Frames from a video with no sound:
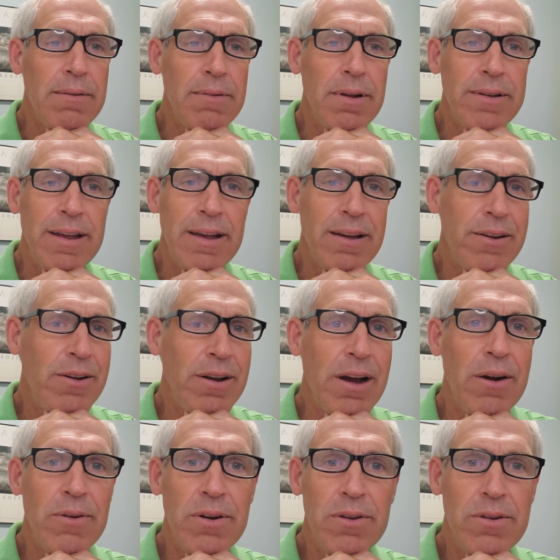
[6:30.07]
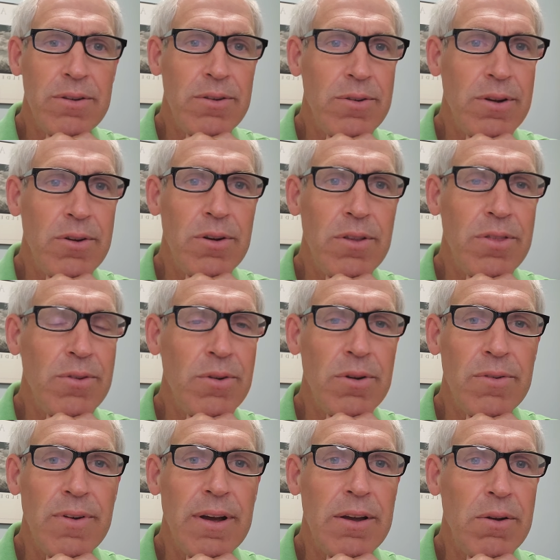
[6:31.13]
take a good hour to do a good thorough
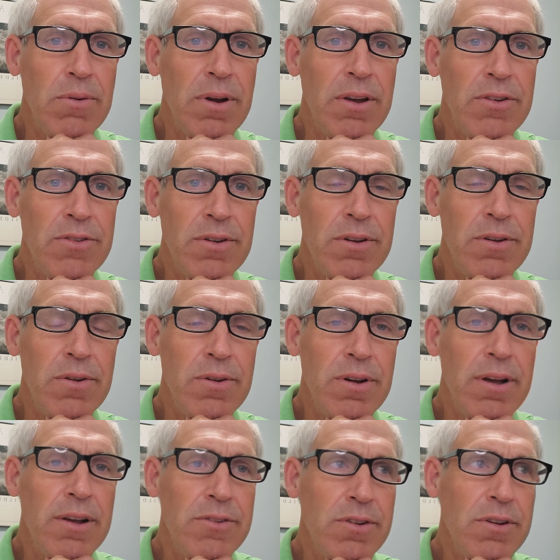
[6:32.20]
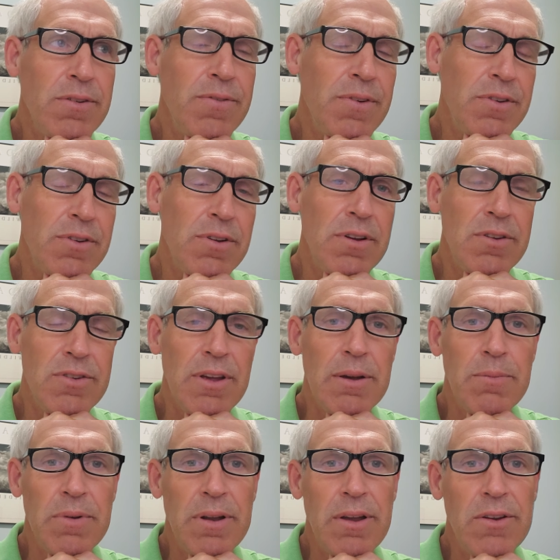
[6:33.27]
evaluation, neurological, physical
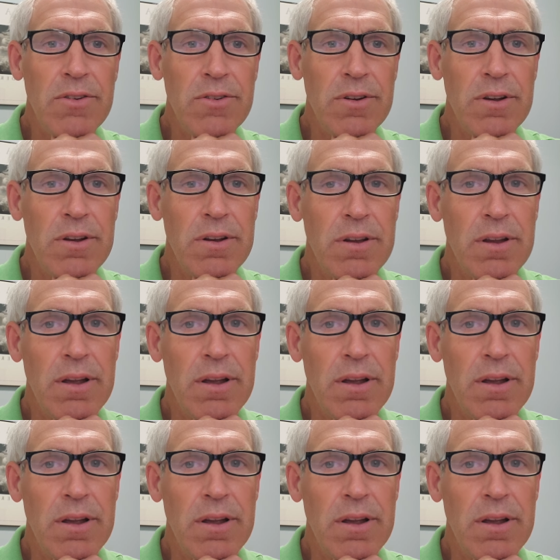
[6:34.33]
examination,